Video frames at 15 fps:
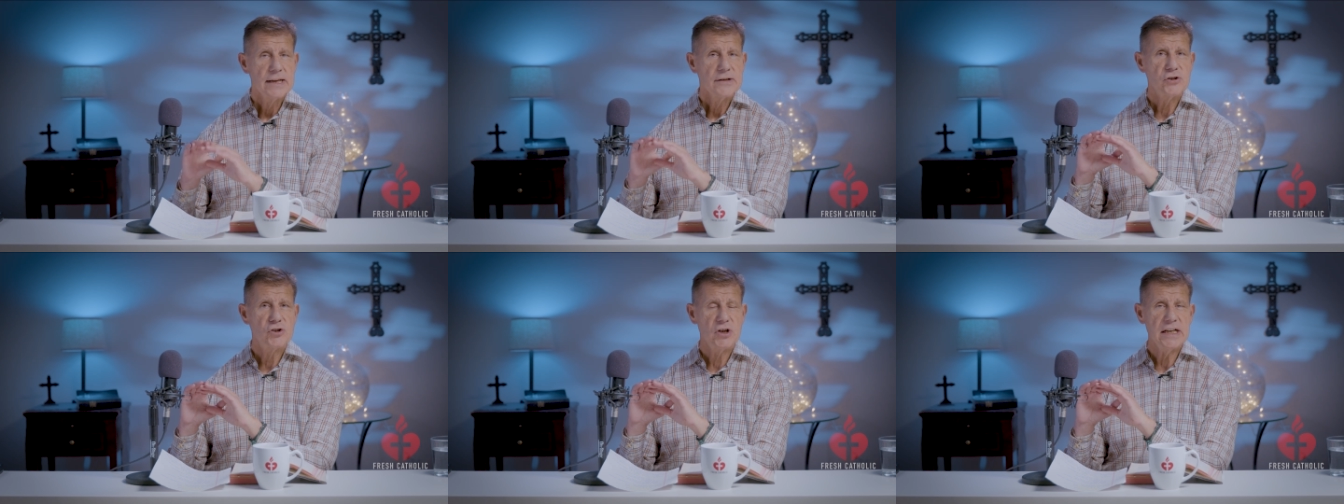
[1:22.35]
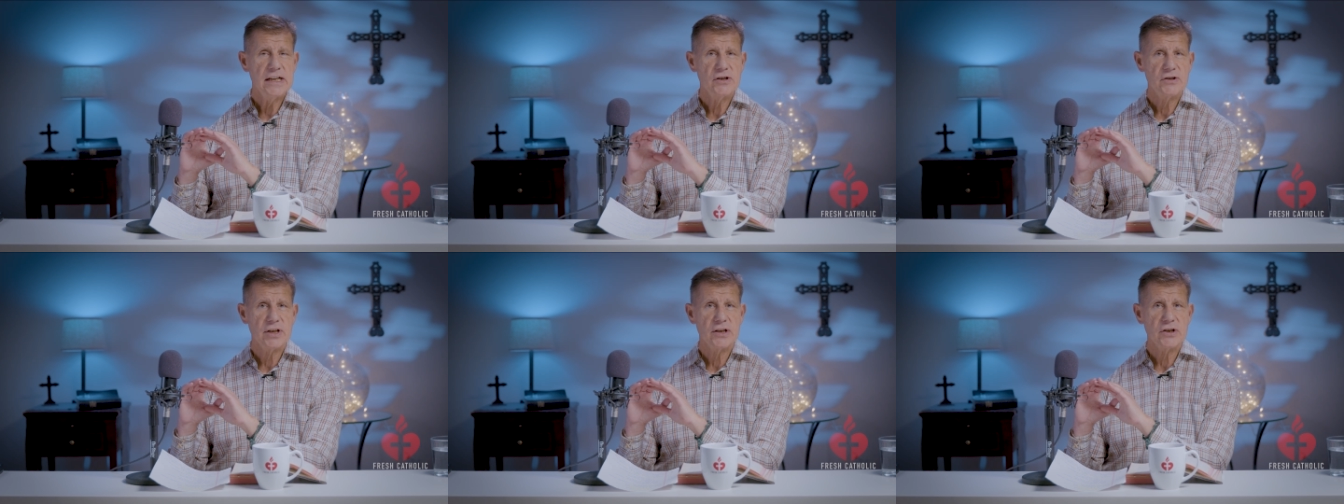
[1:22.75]

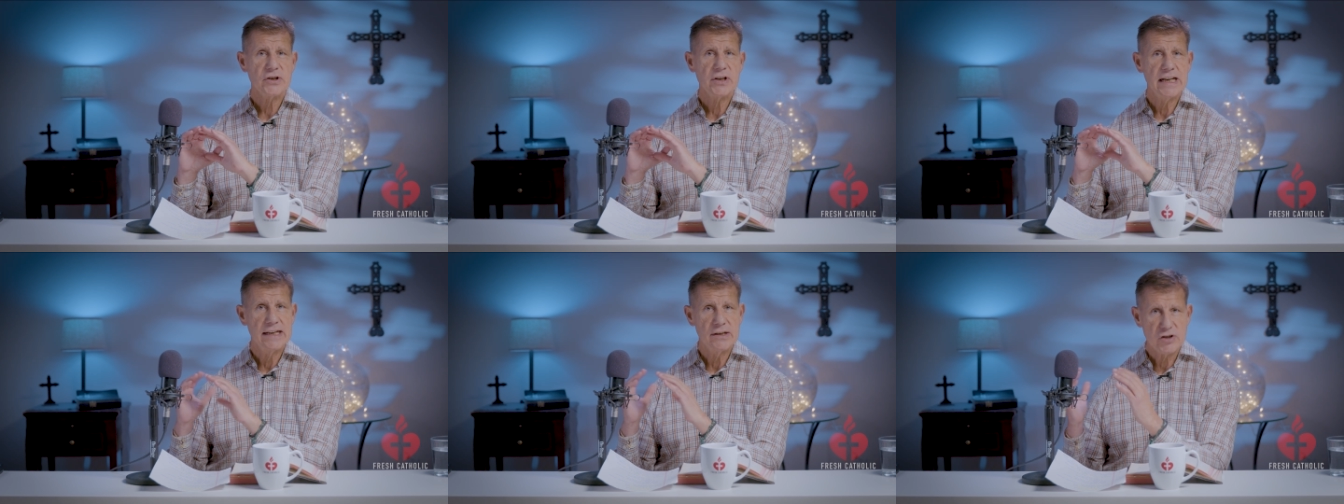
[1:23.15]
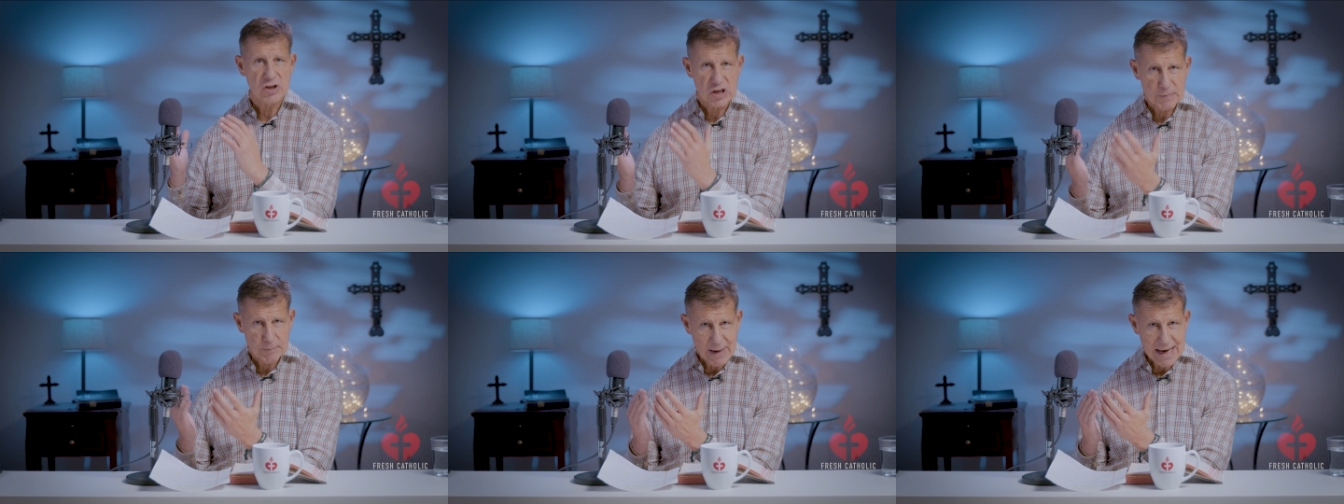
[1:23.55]
Jesus
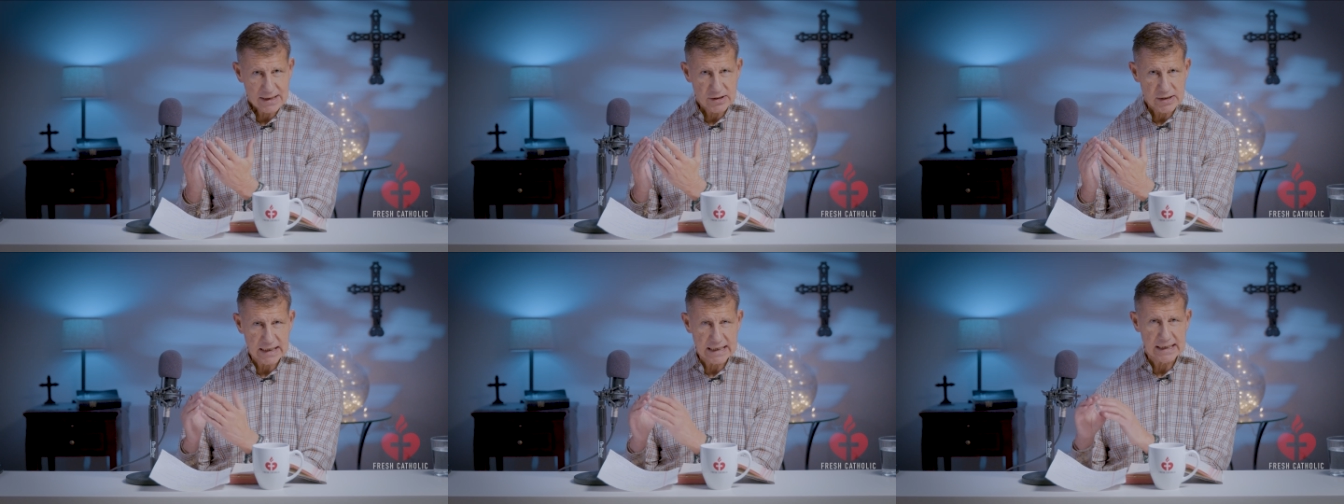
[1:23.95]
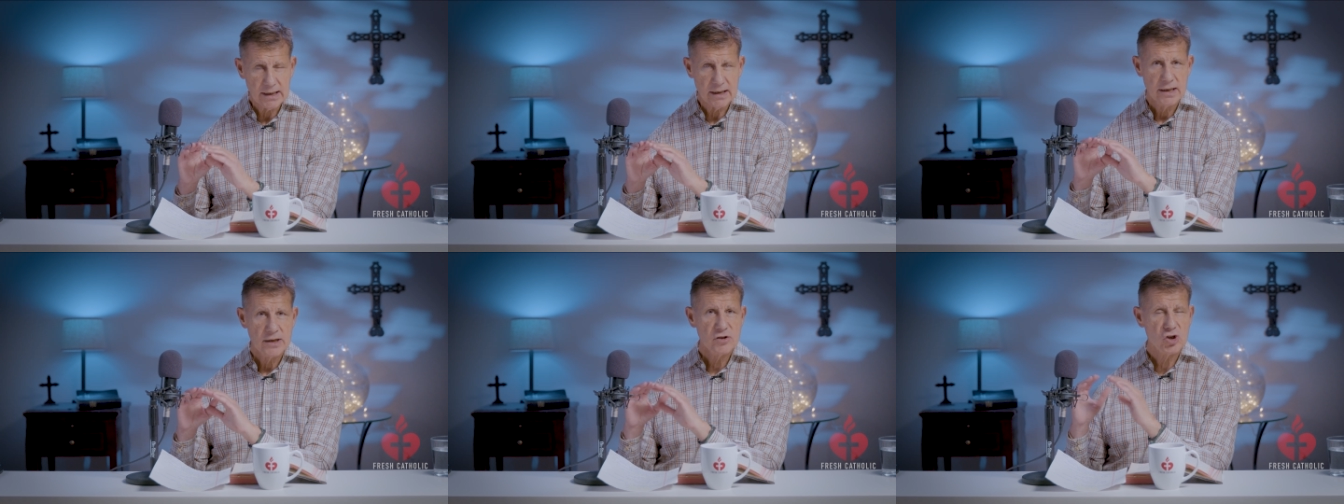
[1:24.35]
inspecting,
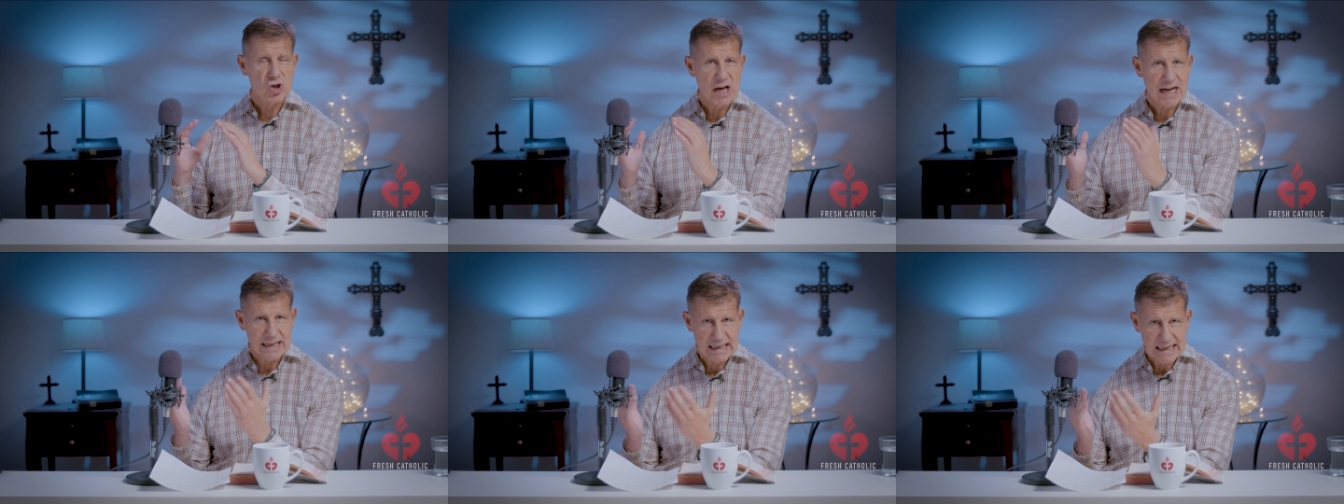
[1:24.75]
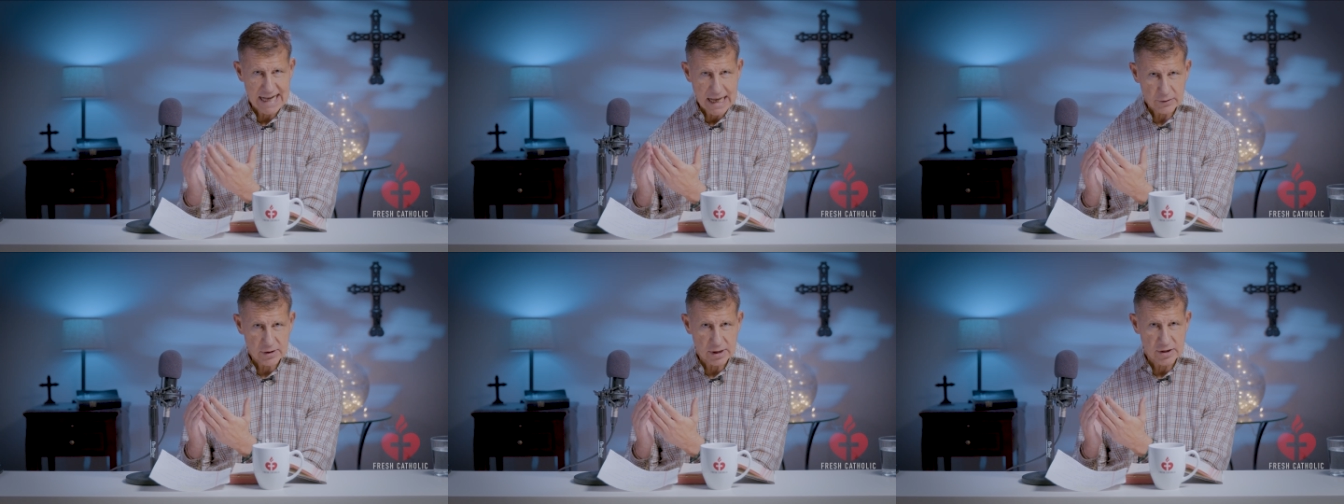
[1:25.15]
checking
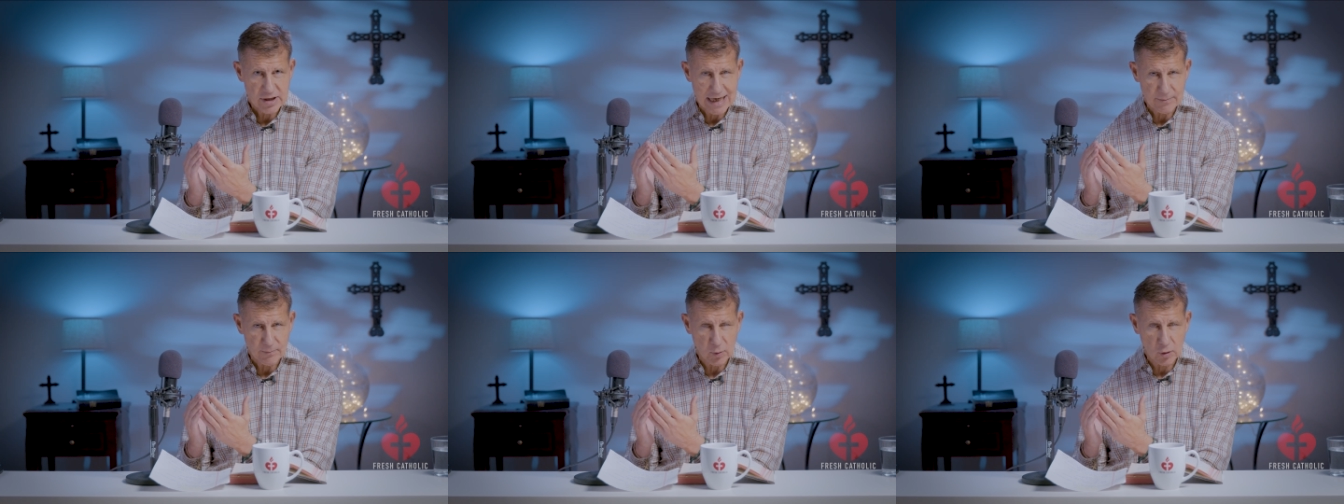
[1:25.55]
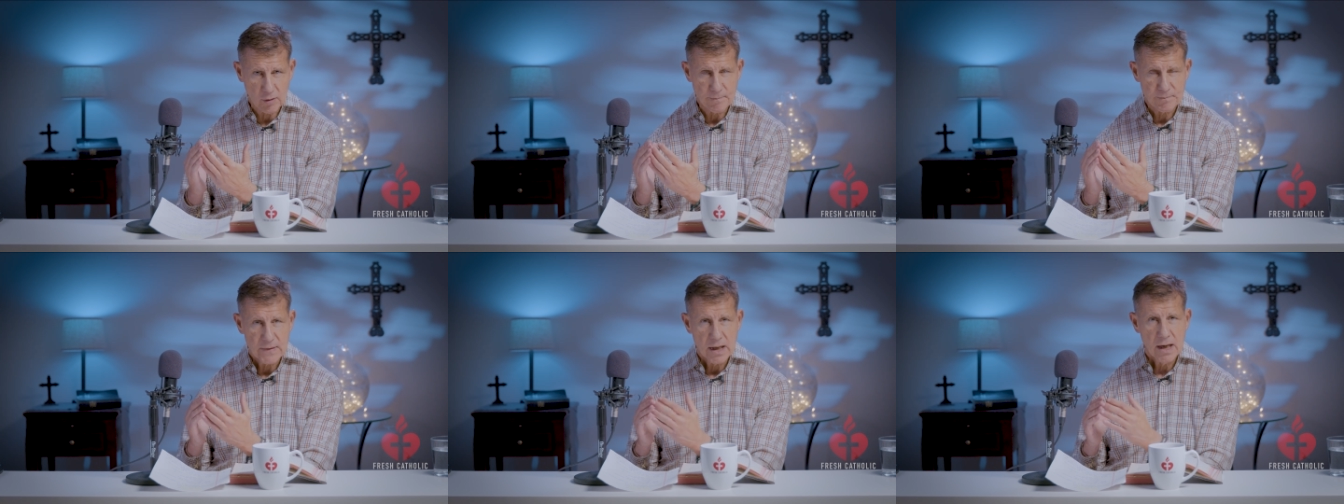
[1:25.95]
out the temple